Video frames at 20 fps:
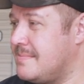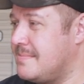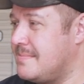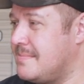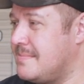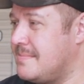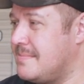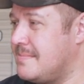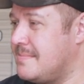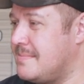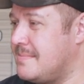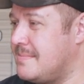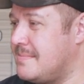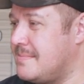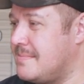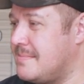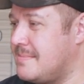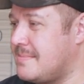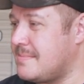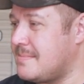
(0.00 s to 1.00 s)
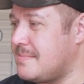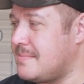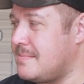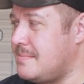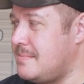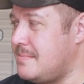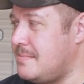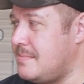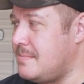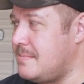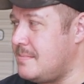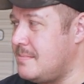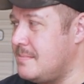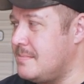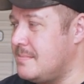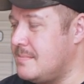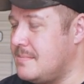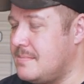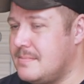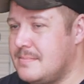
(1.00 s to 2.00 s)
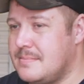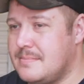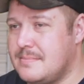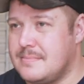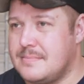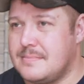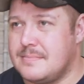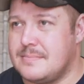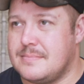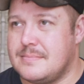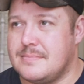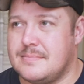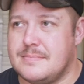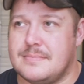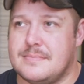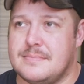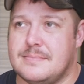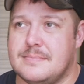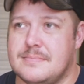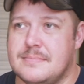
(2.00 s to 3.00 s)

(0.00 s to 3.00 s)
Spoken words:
(silent)